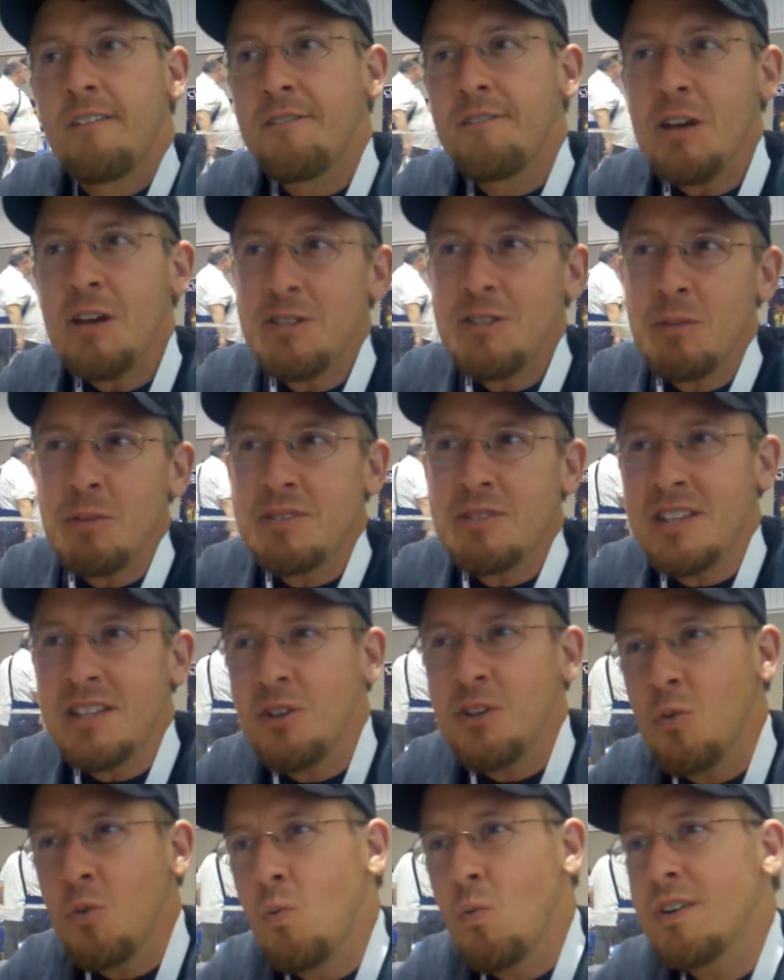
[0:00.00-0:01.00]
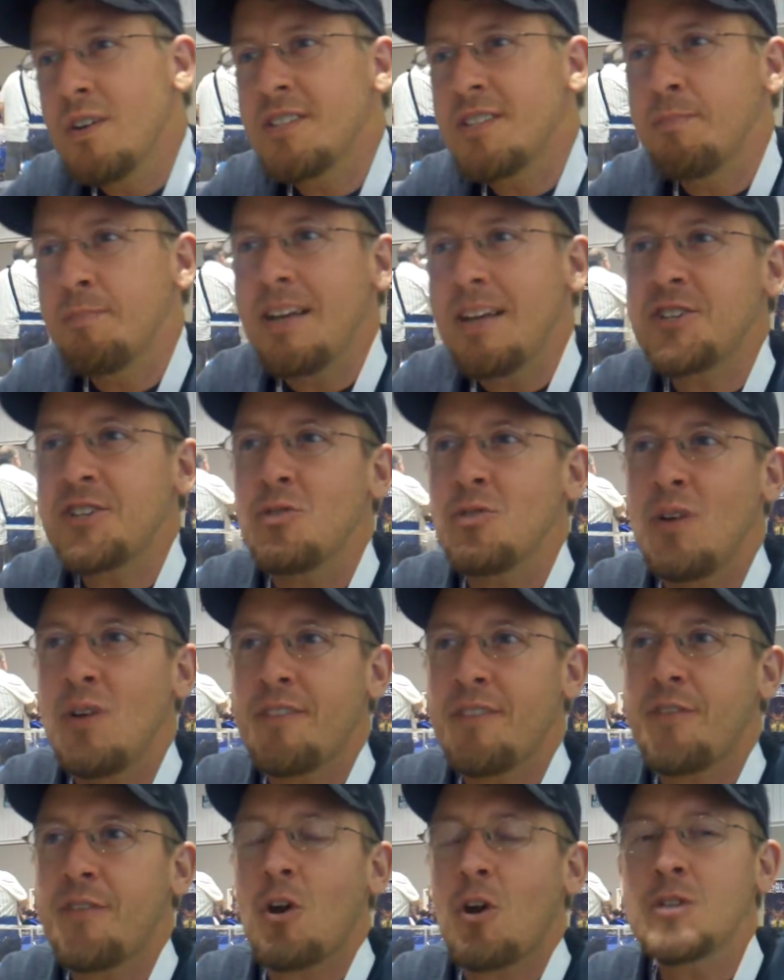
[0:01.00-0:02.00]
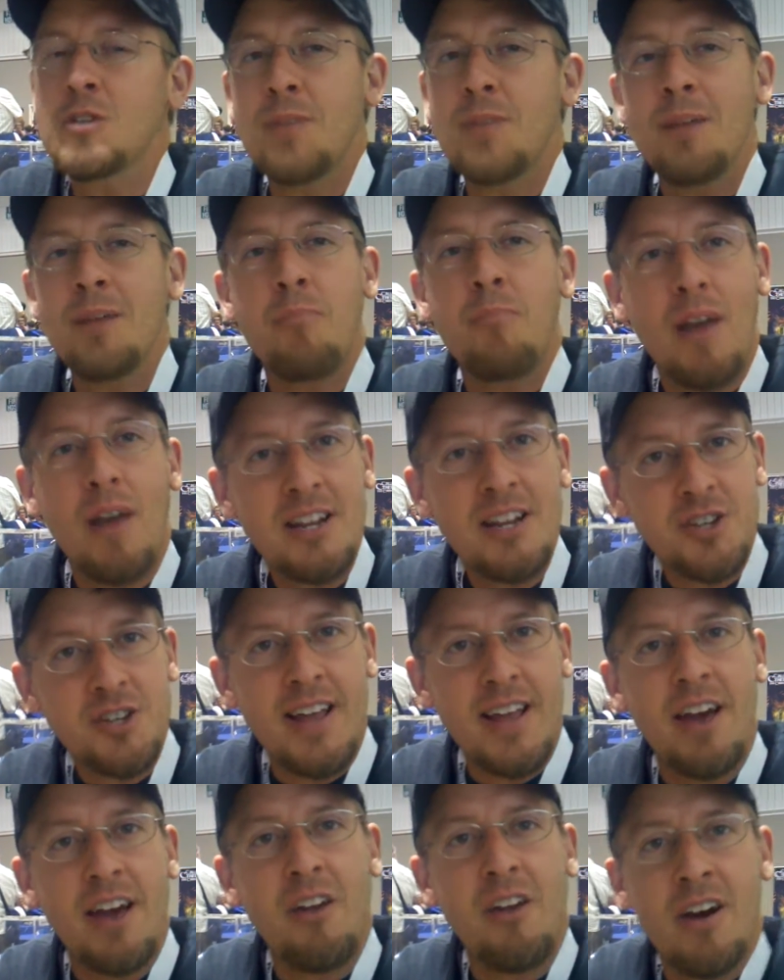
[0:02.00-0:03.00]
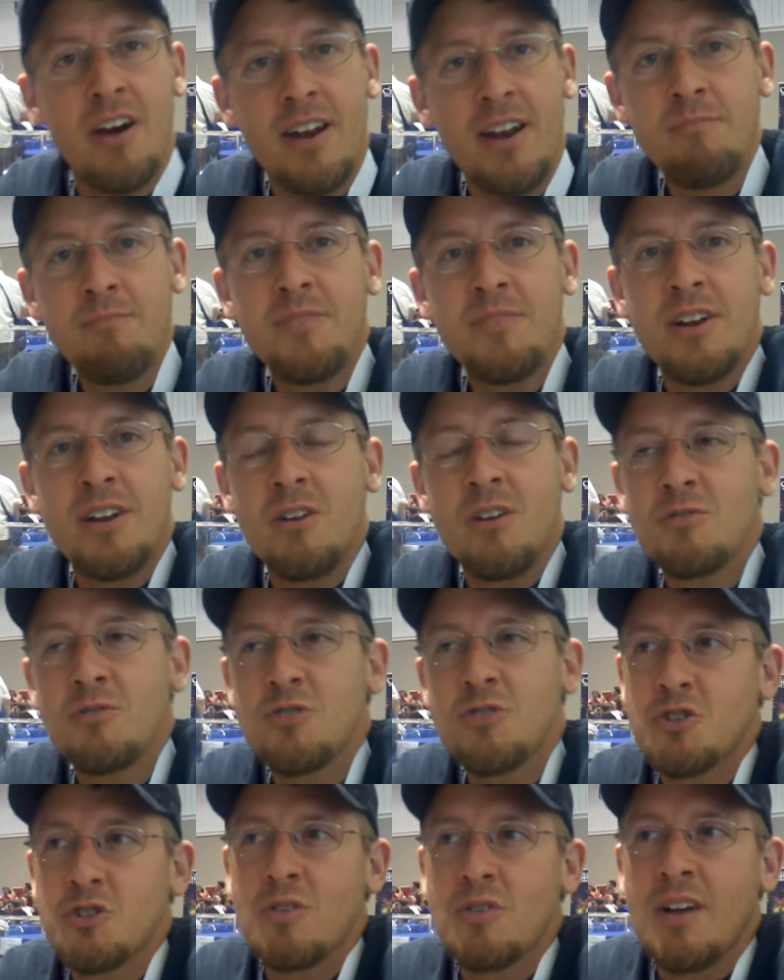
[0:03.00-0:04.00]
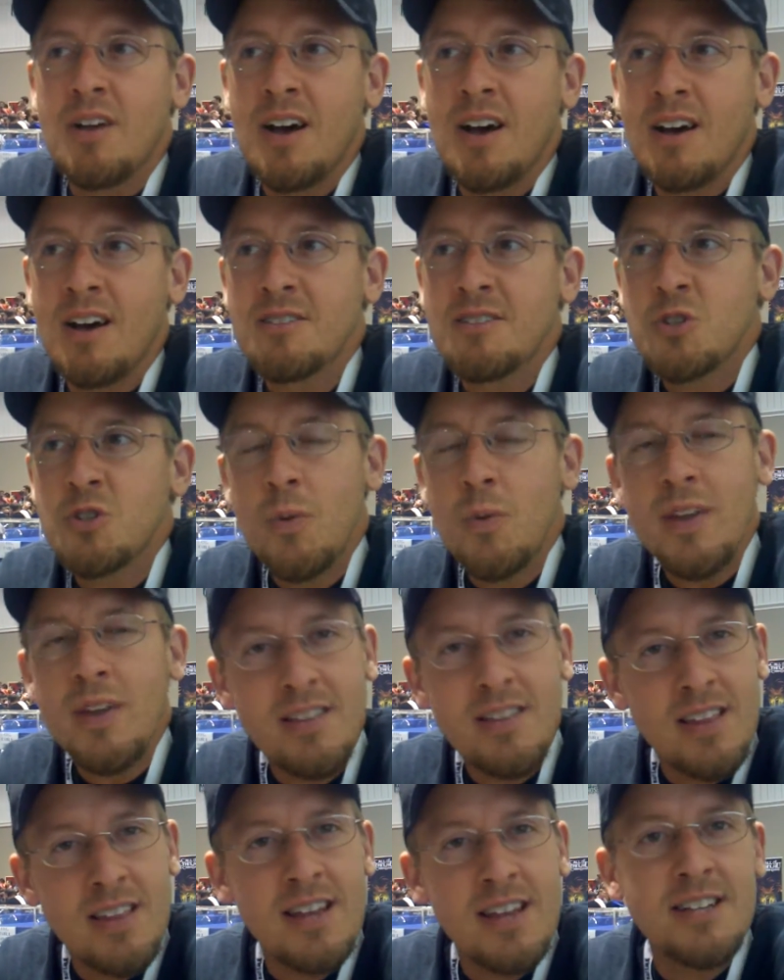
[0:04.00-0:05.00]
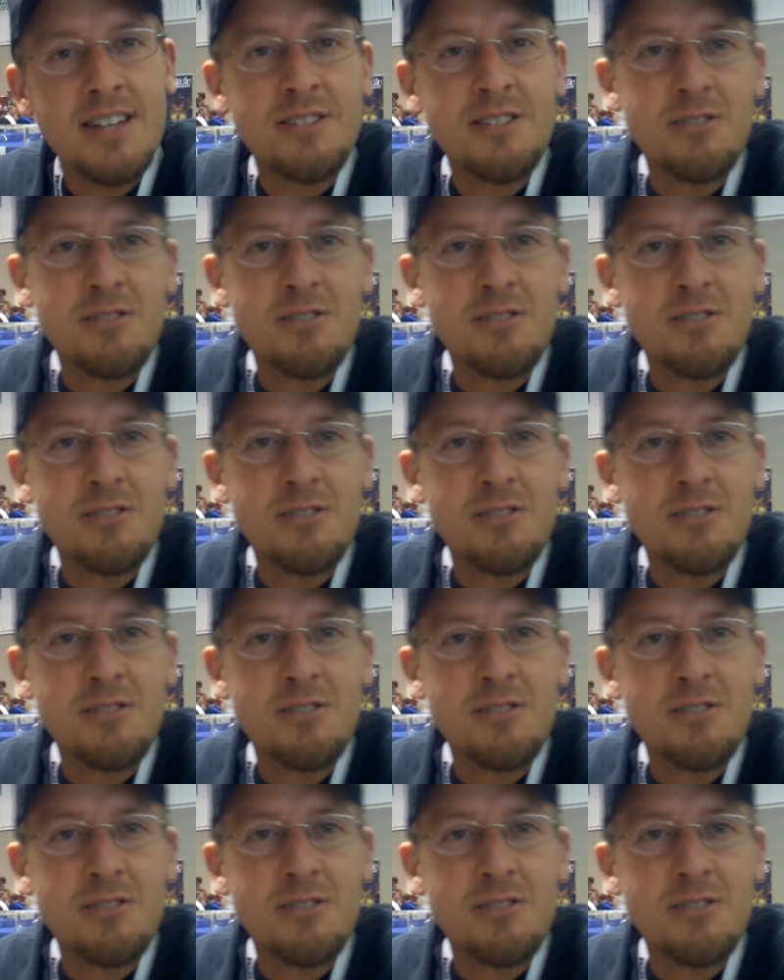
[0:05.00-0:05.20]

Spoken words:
Felt he was a little one-dimensional at first, but I'm branching out on him, you know, just tweaking lists.